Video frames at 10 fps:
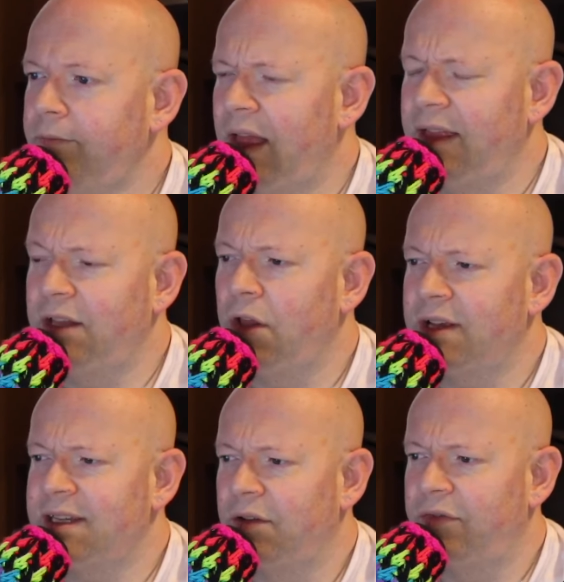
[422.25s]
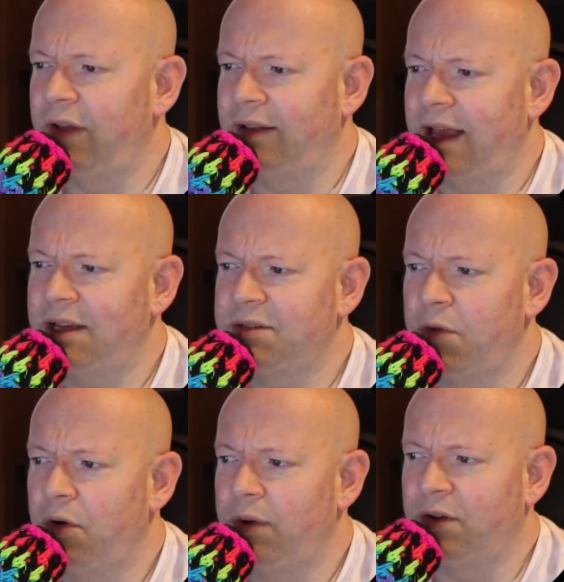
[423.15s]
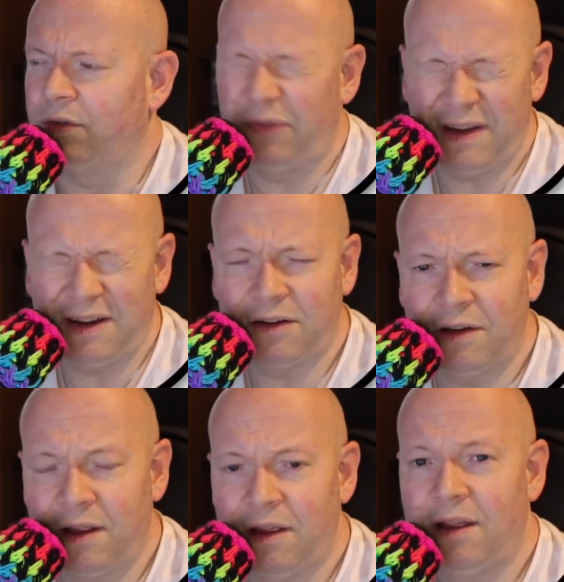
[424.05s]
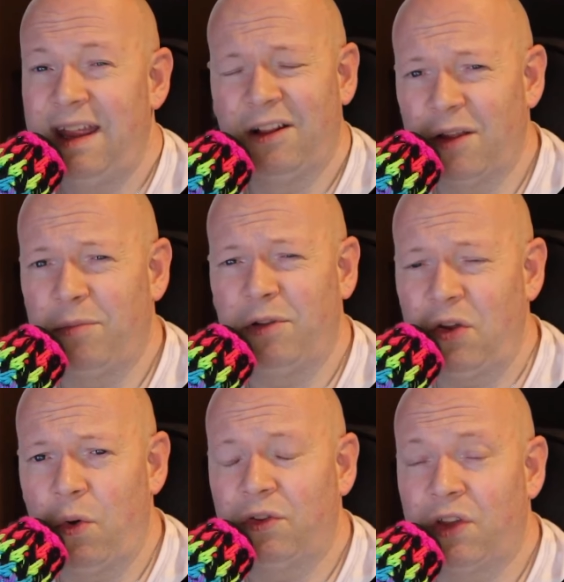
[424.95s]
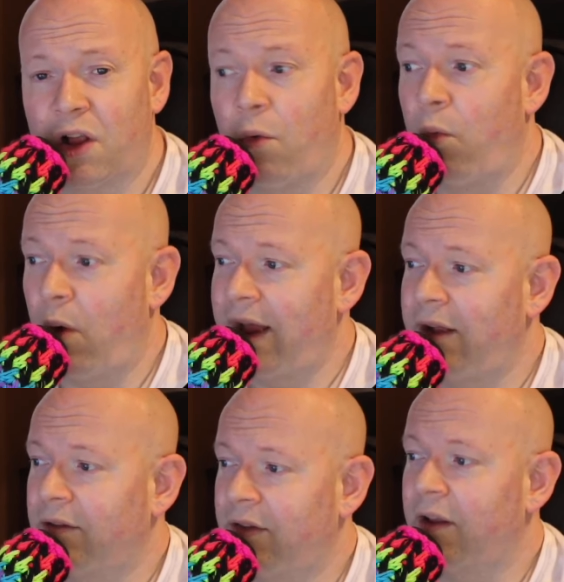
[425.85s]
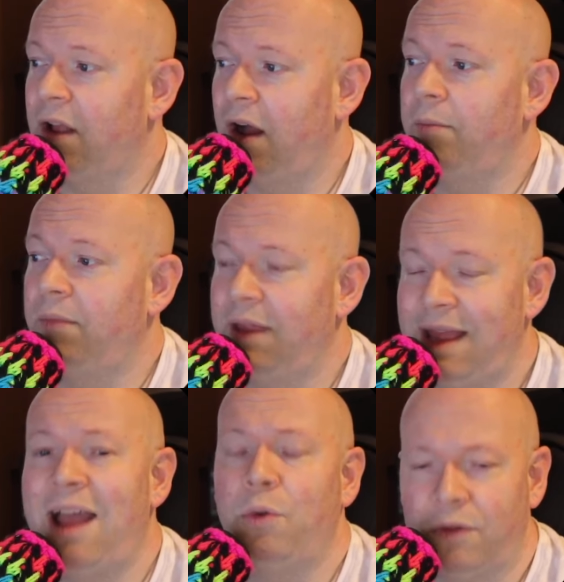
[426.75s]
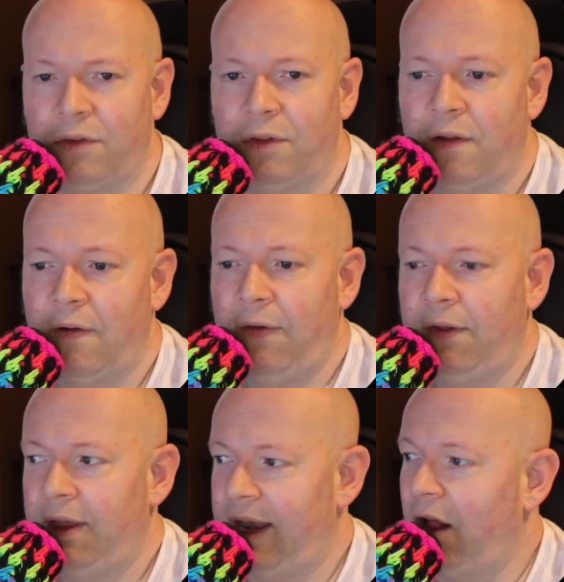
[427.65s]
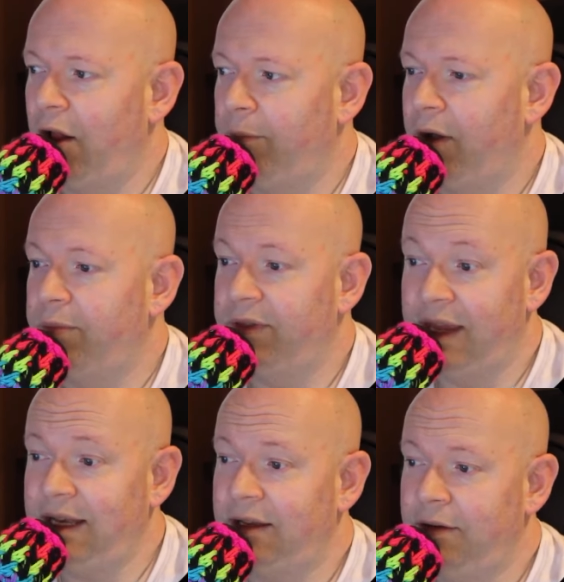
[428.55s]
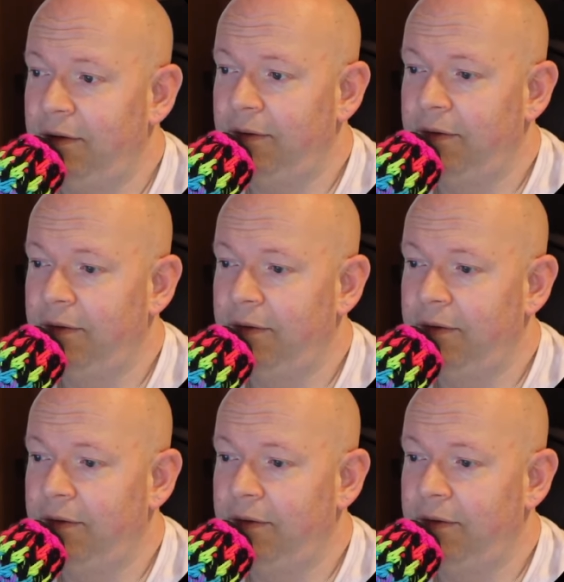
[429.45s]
And then Lost El Fantasmo interfered. LWO took a while to come out and help out, but they did.